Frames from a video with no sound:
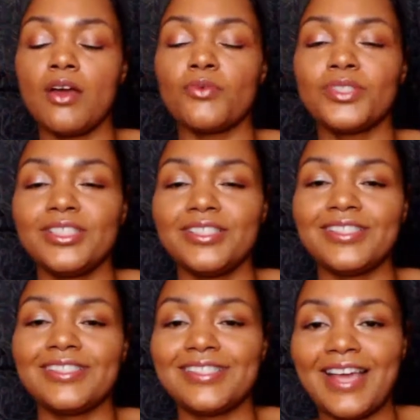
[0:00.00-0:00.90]
which is
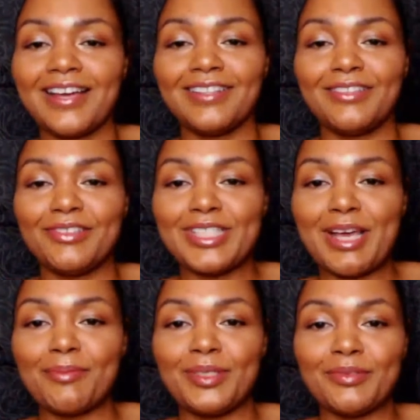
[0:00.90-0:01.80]
exactly what's
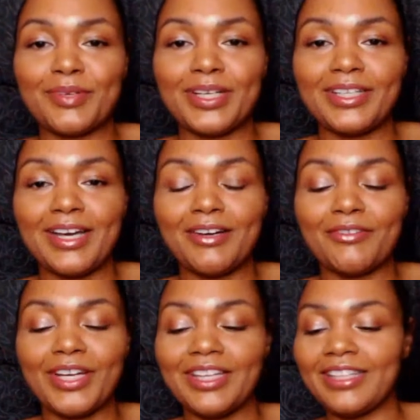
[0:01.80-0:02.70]
happening right now,
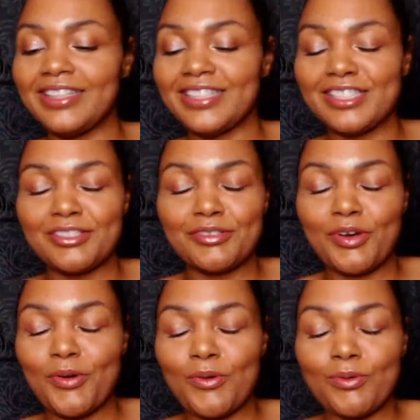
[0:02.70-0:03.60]
right? Like this, the
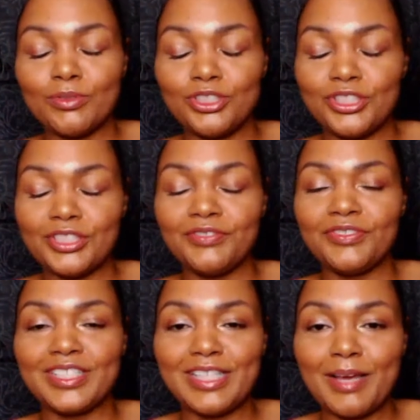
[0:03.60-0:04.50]
whole shift
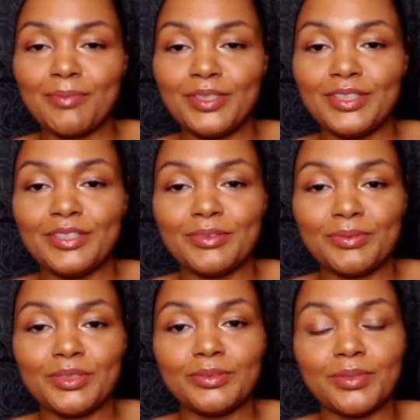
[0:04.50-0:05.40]
that's happening in the
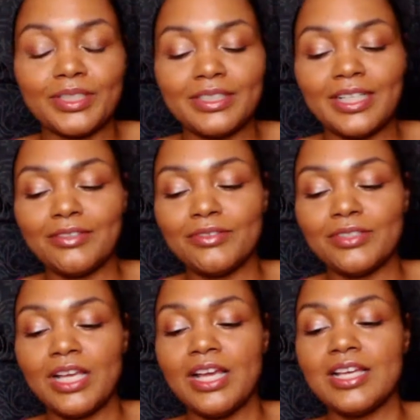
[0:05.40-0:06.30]
world right now
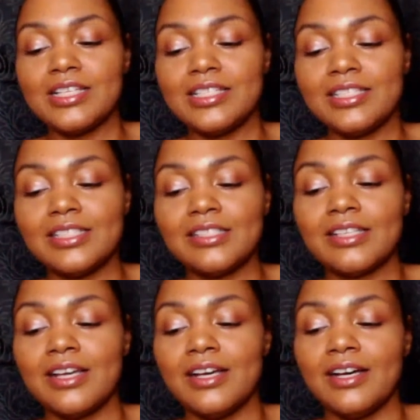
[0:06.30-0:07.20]
is,
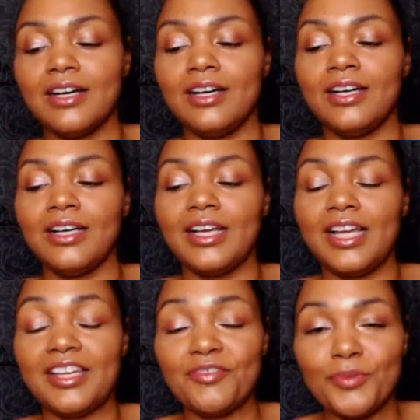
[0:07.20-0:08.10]

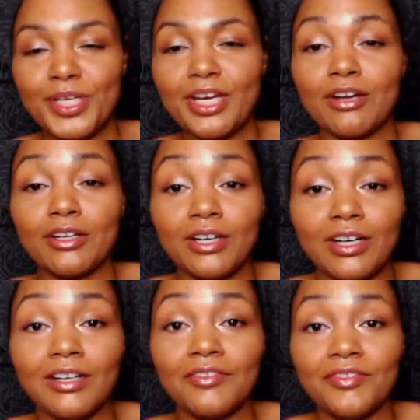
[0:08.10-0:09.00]
if we are
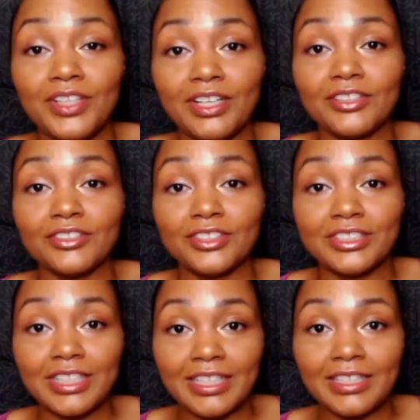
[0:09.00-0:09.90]
of the
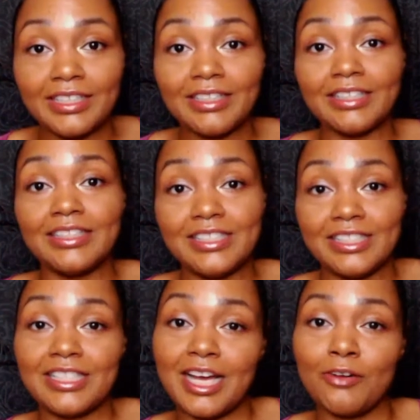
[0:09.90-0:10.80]
understanding that this
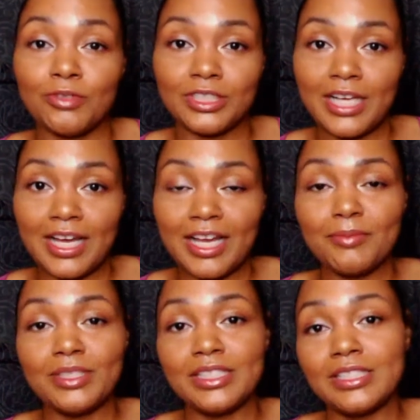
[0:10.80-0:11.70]
is our time,
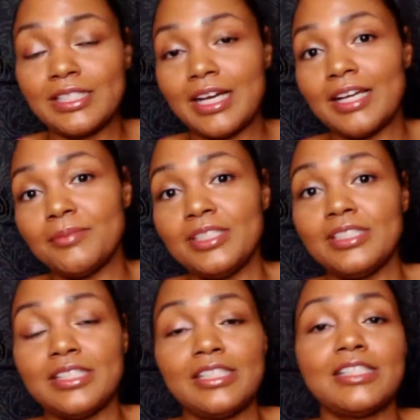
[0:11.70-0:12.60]
and this time and these
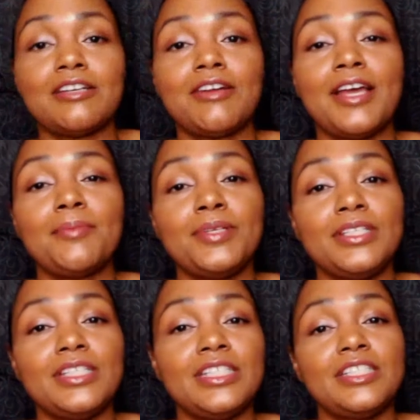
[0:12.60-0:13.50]
things that are
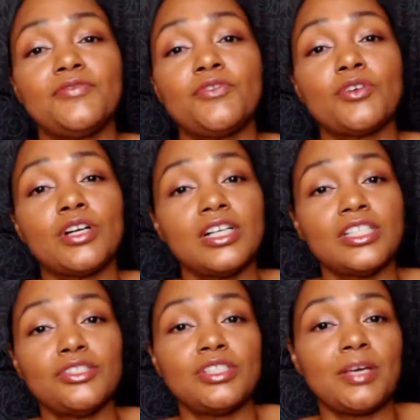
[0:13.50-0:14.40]
happening is for us
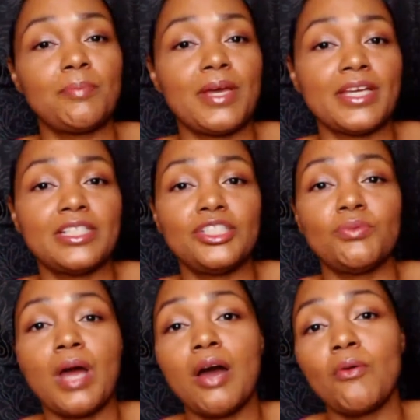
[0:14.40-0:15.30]
to step back into
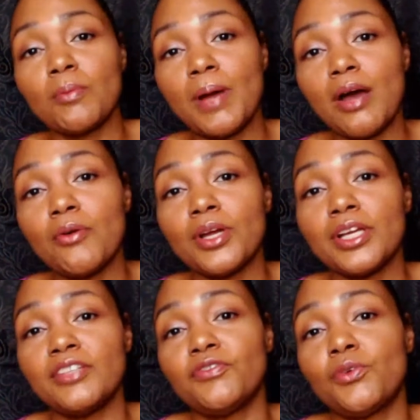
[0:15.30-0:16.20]
our power
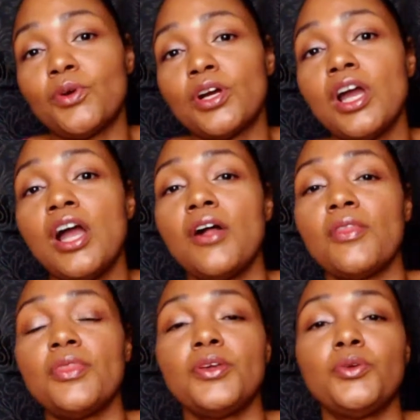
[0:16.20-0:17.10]
and for
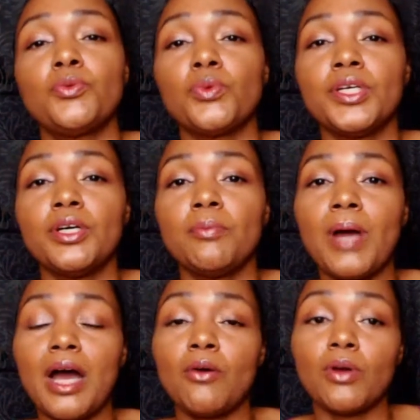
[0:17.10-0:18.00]
the real
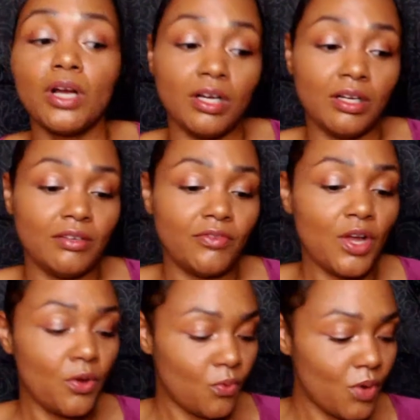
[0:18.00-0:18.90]
power of
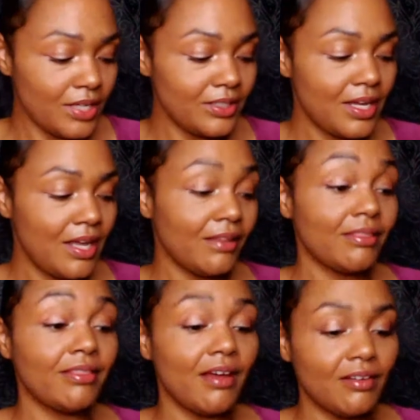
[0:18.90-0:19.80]
what?
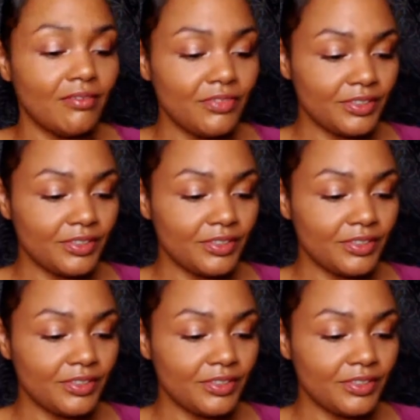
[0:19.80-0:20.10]
Love,